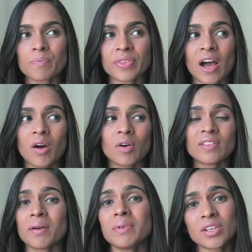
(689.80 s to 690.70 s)
Now,
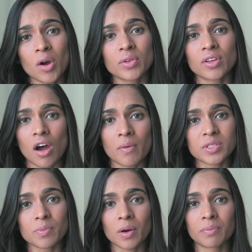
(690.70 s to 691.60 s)
let me know in the
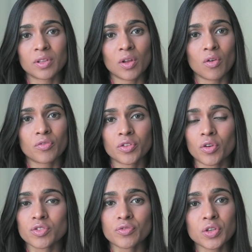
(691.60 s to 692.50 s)
comments bar below, for
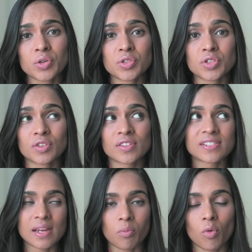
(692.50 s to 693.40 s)
those of you who took the
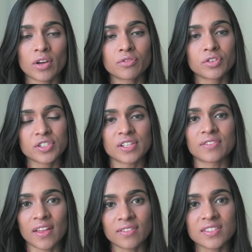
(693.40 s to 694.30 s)
step 1 first
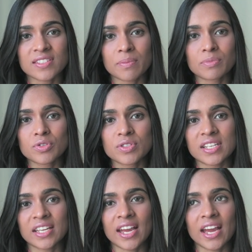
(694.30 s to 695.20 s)
and then the step 2
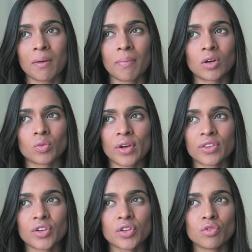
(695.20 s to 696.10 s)
CK, about
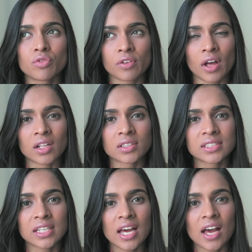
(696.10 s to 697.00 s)
whether you
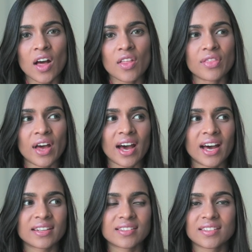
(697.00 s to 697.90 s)
felt
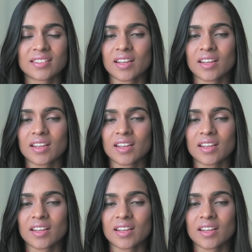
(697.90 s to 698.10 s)
that